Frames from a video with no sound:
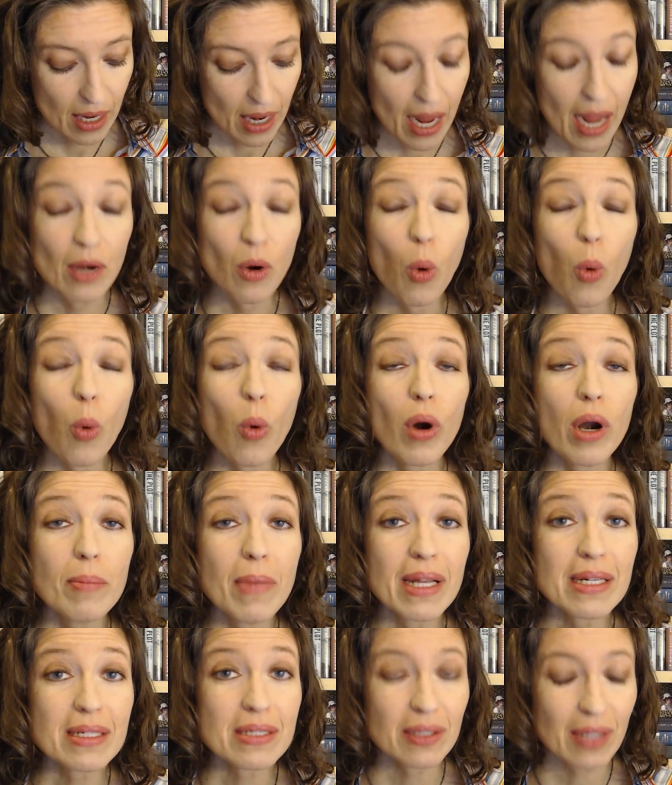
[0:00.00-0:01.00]
an
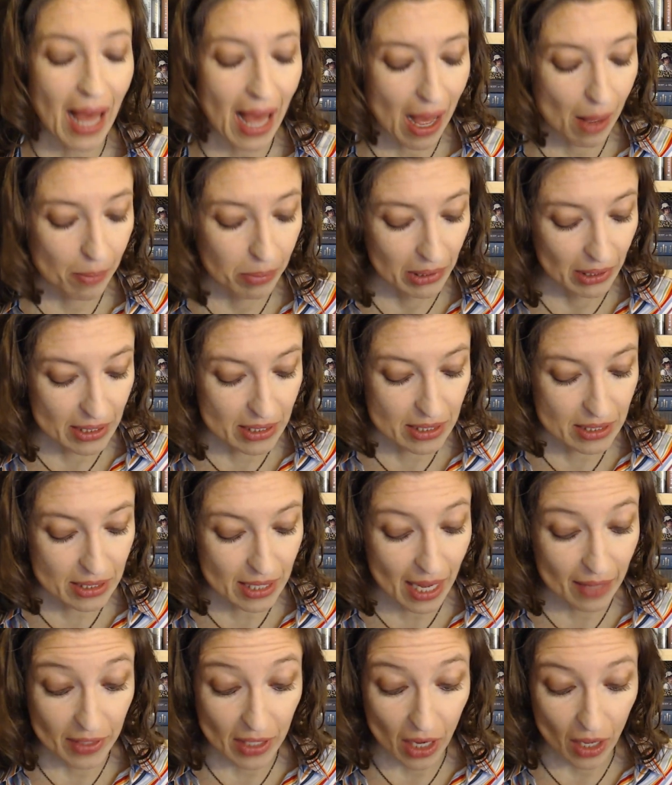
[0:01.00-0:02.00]
ornamental obelisk
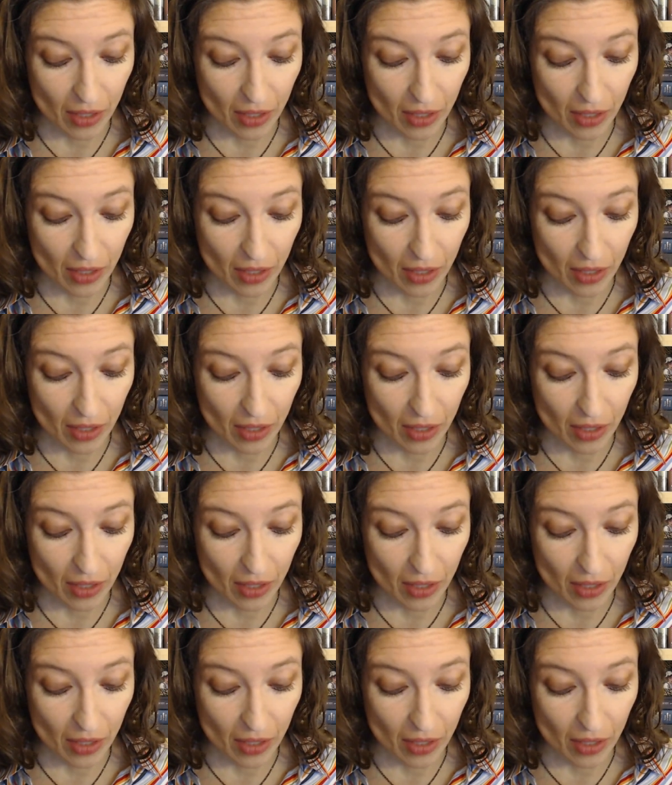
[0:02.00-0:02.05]
at the